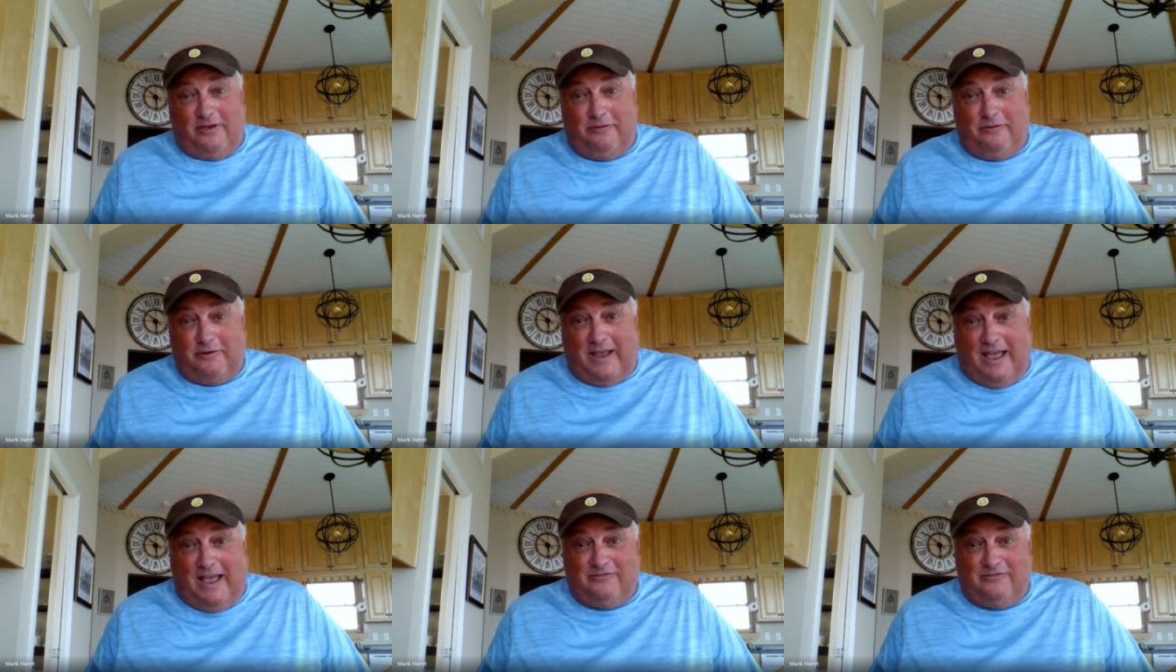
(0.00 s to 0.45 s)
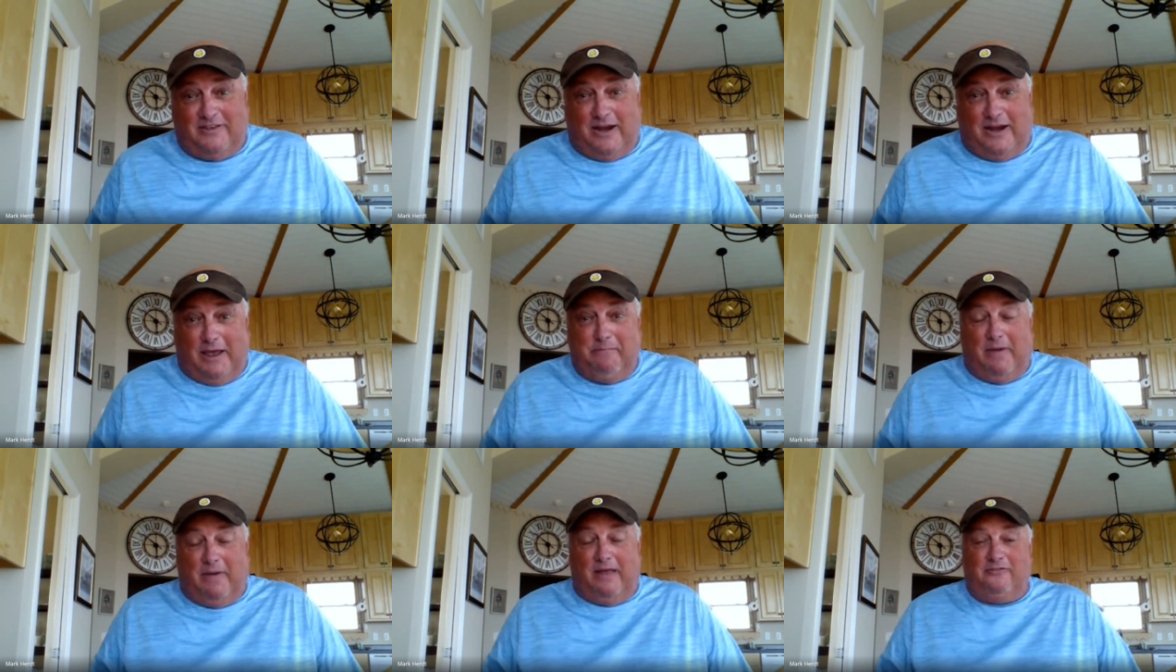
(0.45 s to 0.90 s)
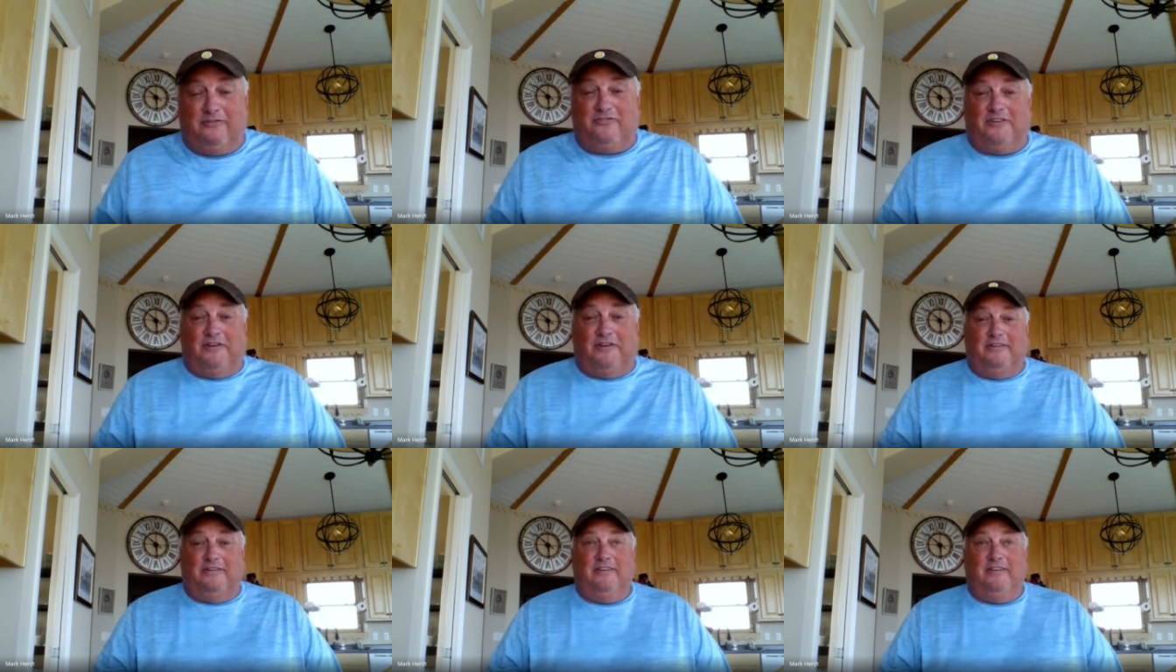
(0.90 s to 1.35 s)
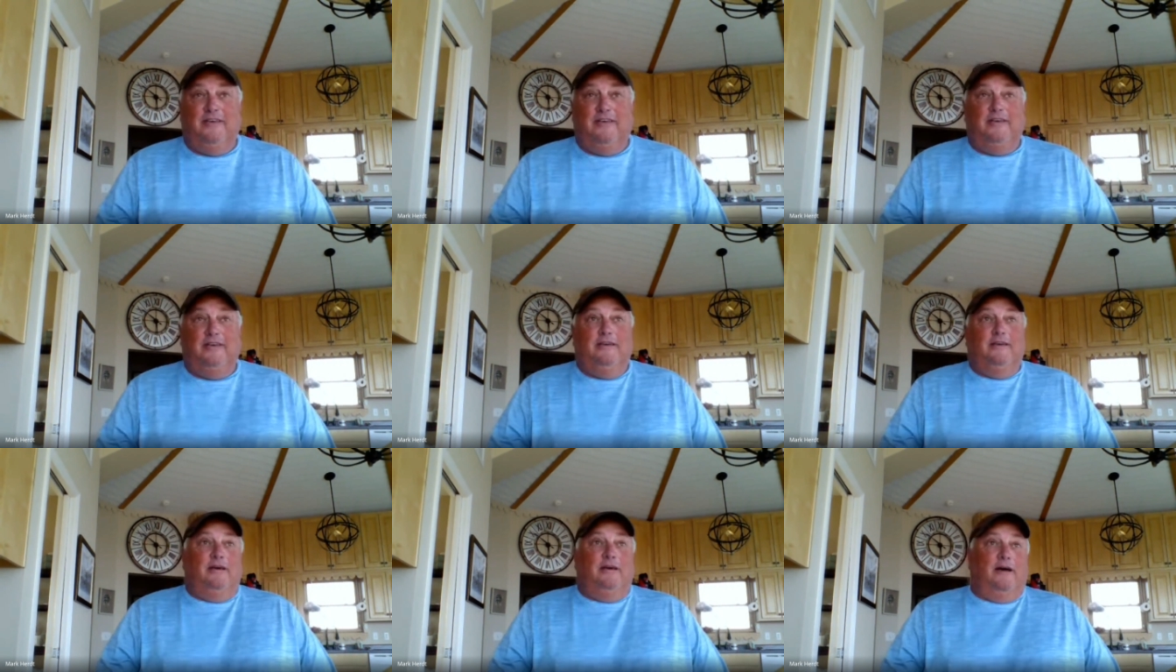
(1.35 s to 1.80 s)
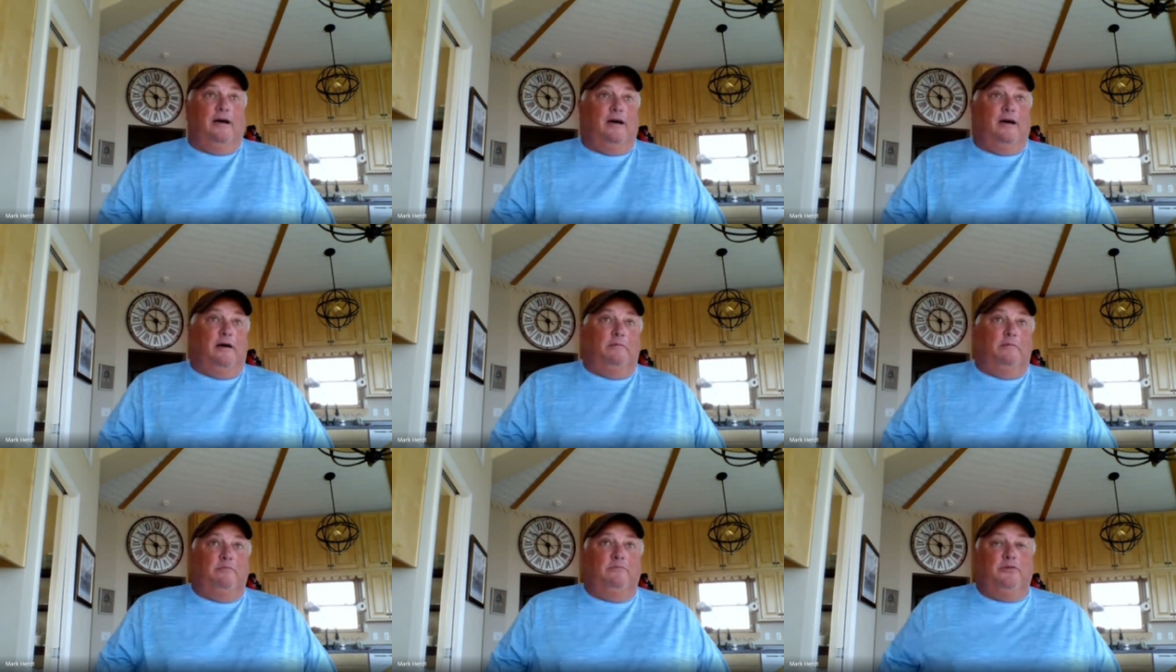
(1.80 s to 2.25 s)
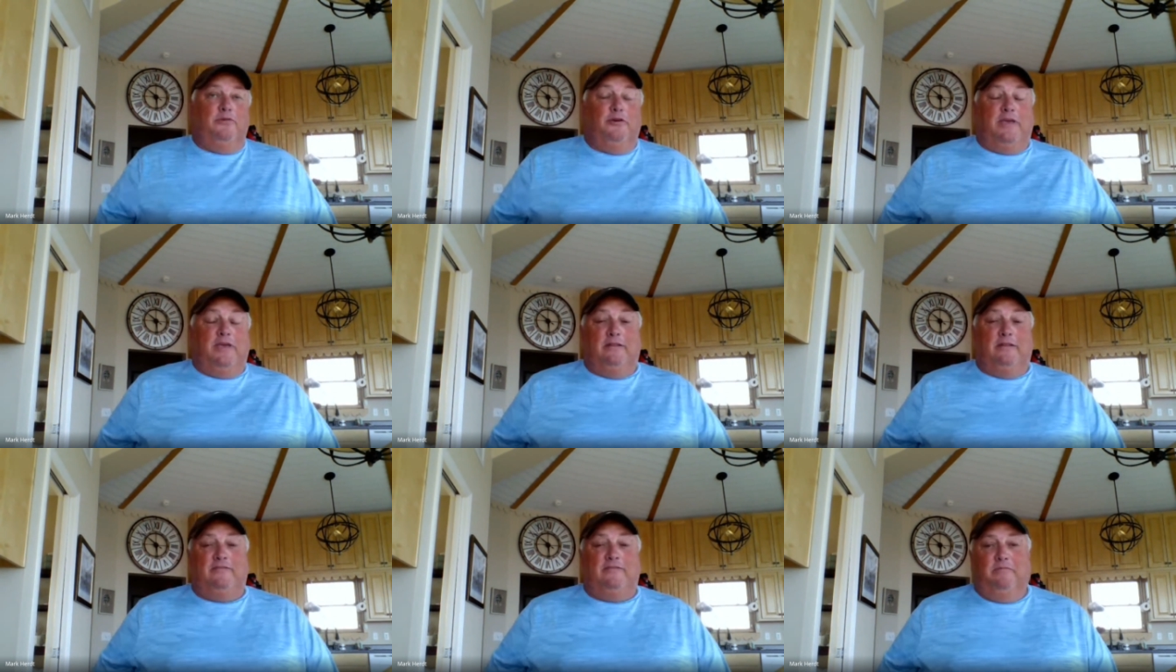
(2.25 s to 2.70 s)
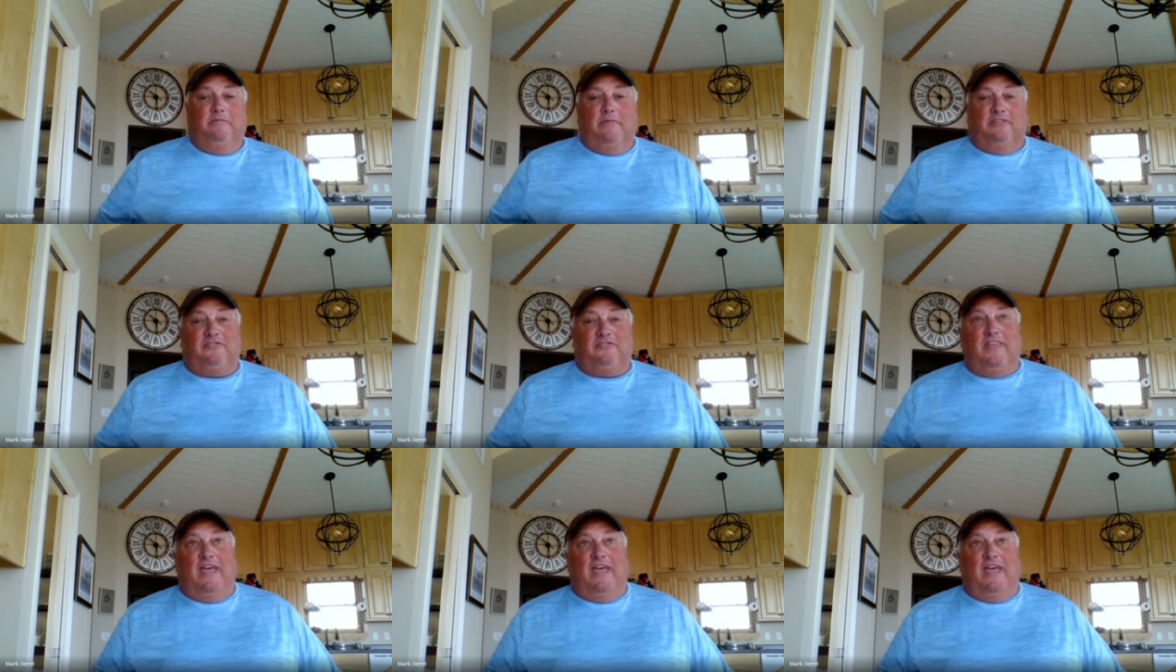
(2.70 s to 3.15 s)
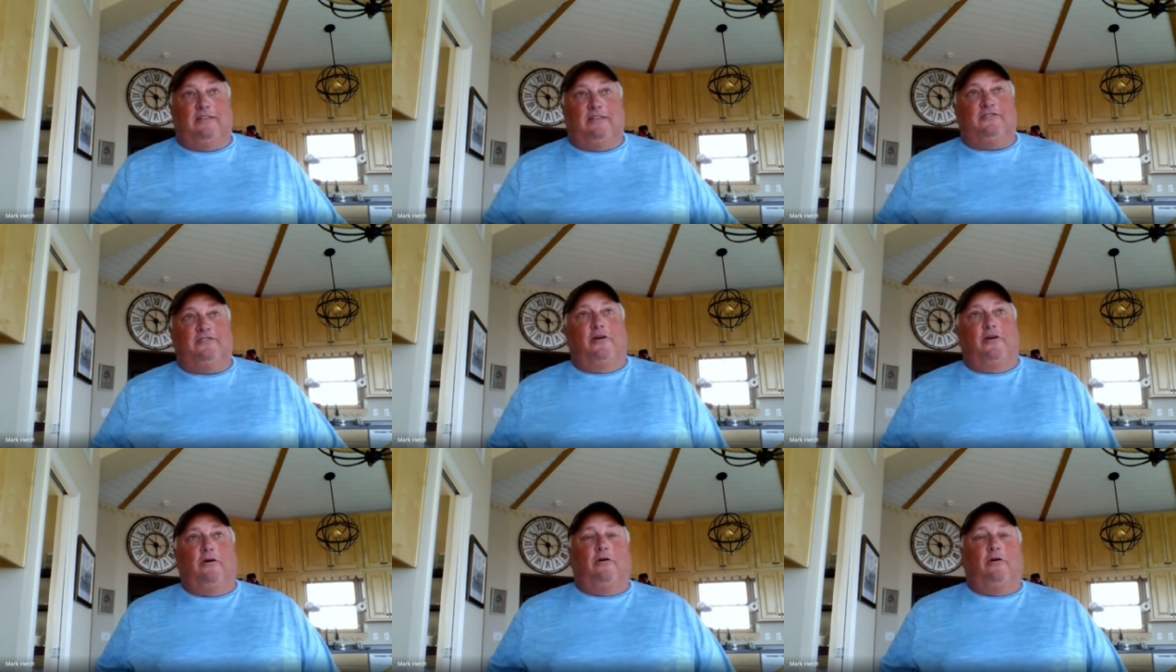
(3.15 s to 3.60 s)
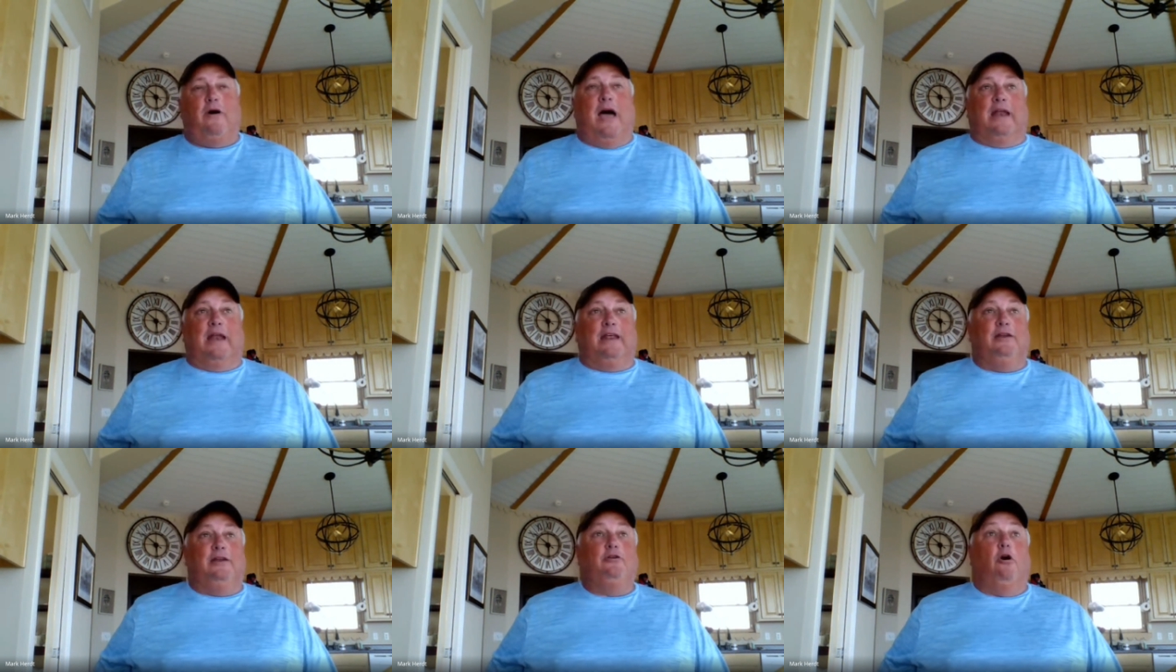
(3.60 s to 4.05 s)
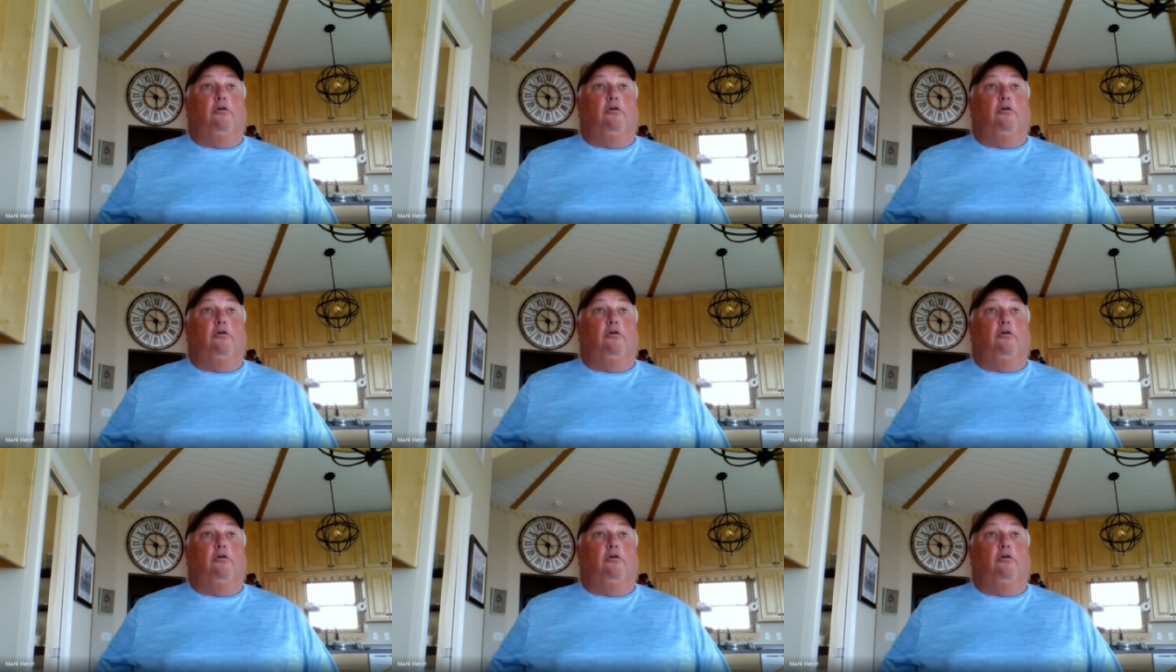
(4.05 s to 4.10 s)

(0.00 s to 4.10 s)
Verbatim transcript: other guys that I mentioned, um, you can't miss that. So I didn't know